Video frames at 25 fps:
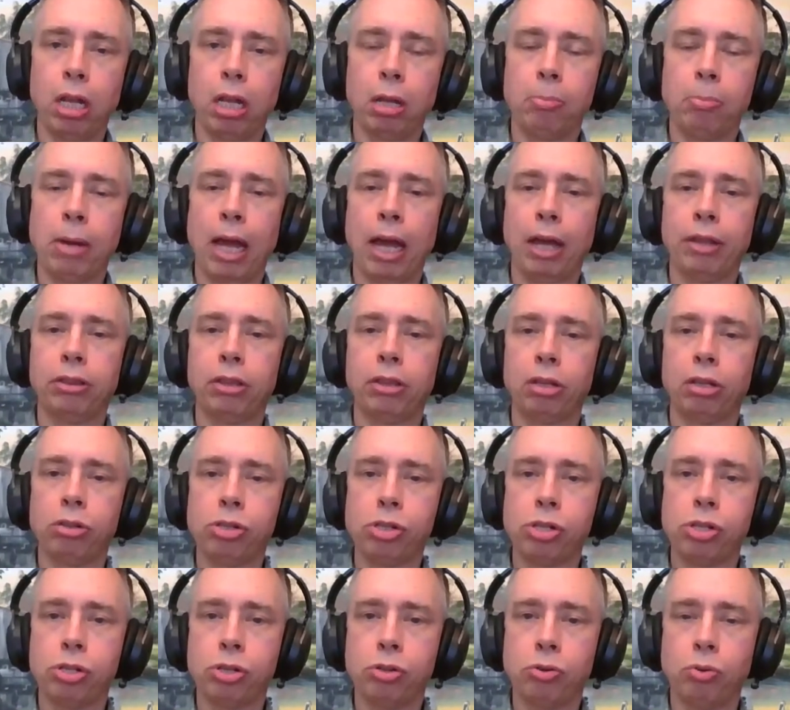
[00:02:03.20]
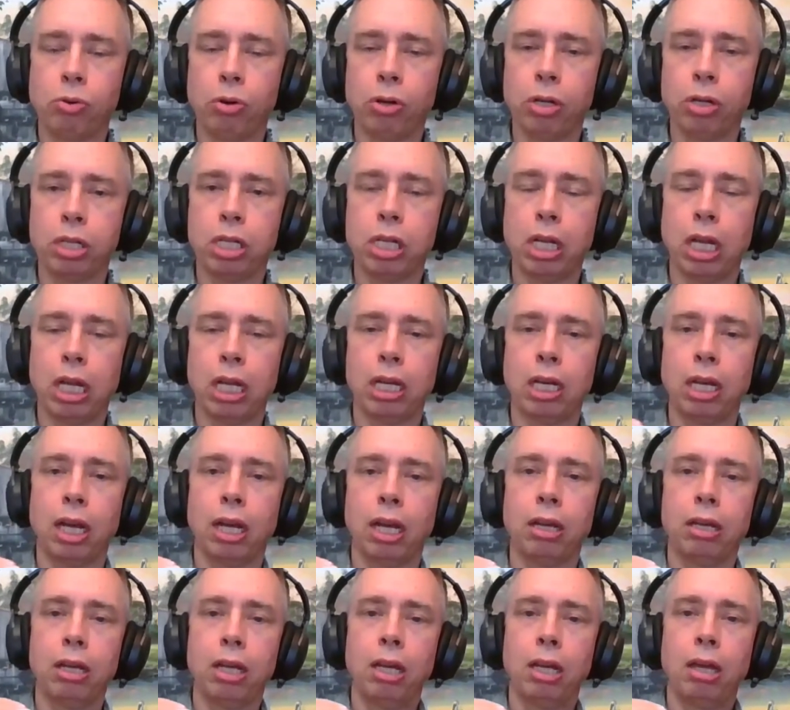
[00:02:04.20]
about their stored
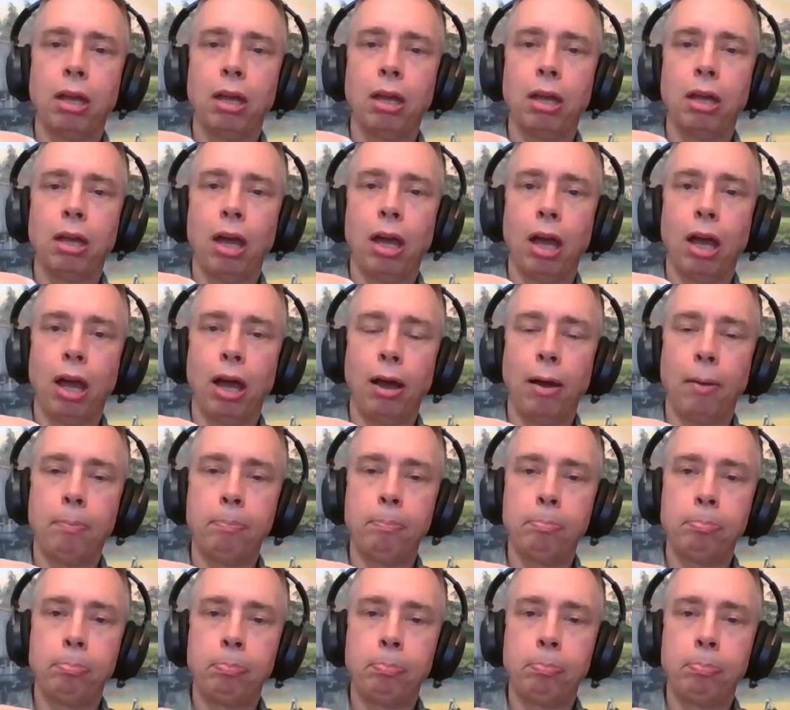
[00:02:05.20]
data uh,